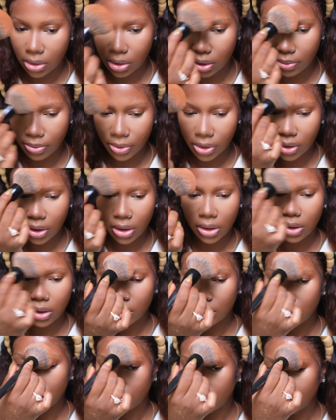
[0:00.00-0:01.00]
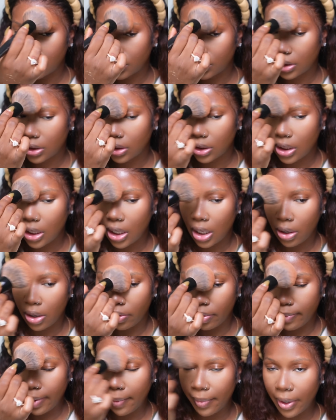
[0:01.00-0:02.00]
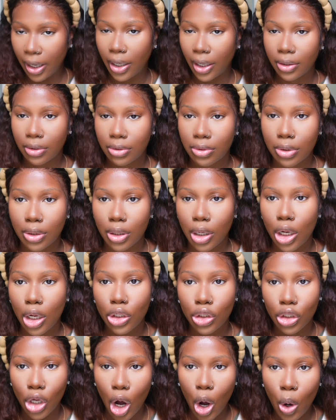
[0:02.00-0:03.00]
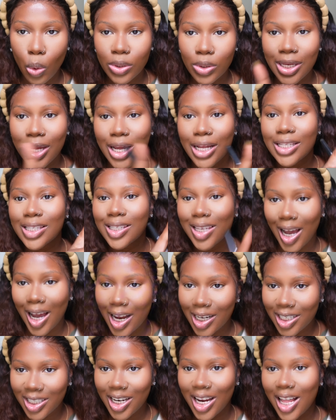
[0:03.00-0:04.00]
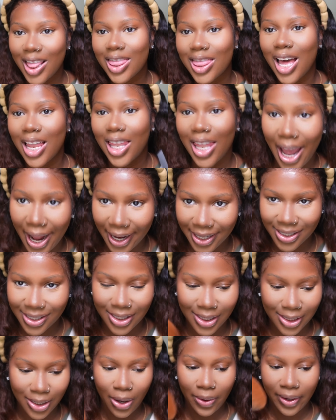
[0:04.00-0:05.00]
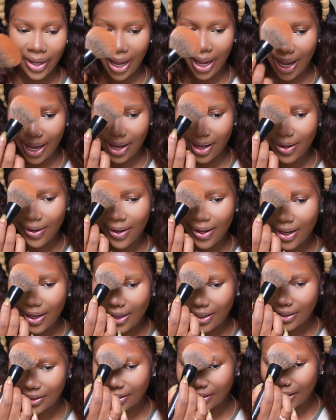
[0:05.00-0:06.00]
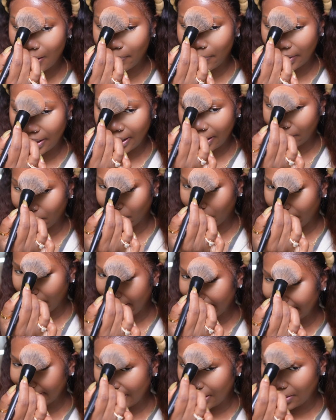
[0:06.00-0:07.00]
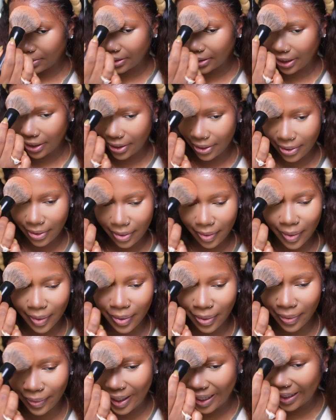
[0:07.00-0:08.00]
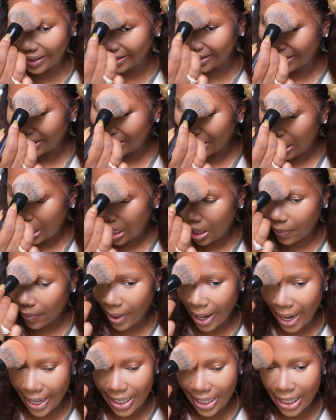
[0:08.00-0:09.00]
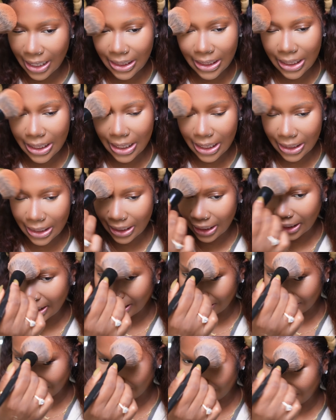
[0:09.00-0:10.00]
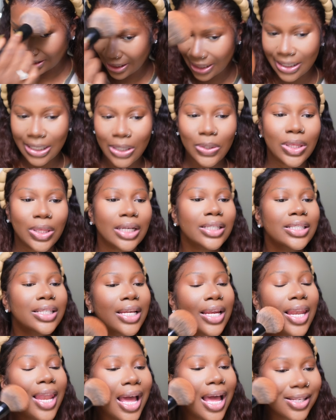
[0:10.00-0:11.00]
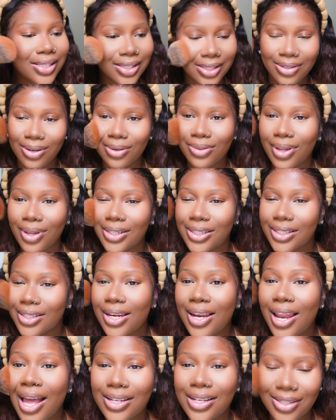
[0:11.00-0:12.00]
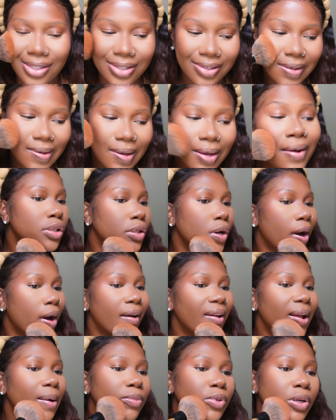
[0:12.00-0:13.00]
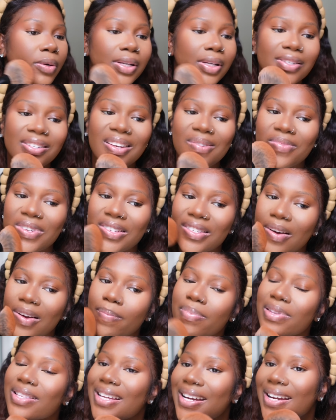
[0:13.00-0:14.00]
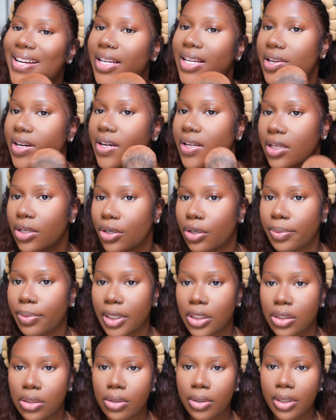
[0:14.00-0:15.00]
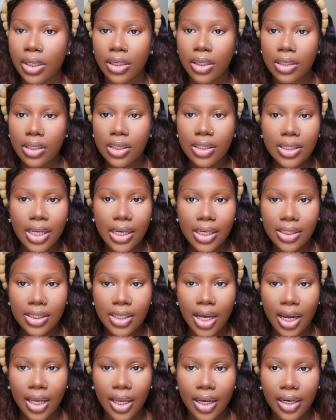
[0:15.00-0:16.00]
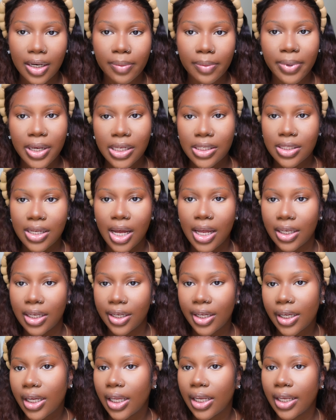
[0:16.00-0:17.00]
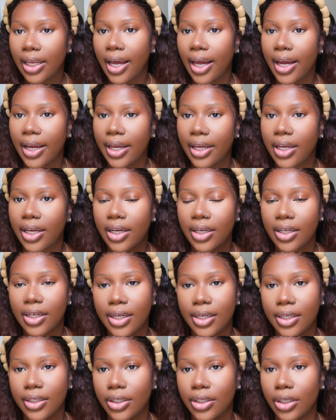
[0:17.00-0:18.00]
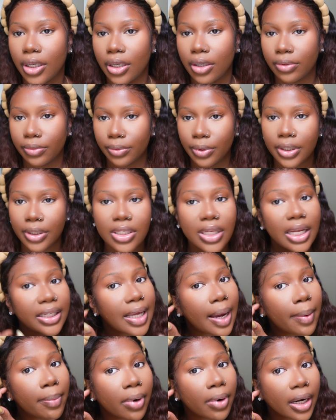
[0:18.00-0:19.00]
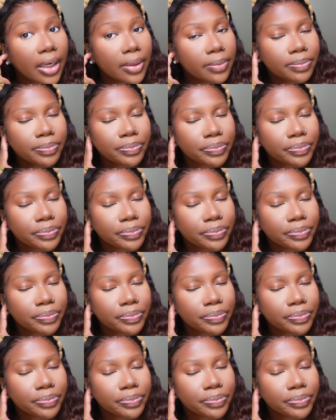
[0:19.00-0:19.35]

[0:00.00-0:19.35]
So I'm just gonna make sure. Remember, don't touch the lace, okay? Just keep it like right down there. right underneath the lace. Don't touch the lace, don't touch the lace. So all I'm doing is I'm just applying a little bit so it looks like it's highlighted, but it's not looking like, you know, it's not that bright.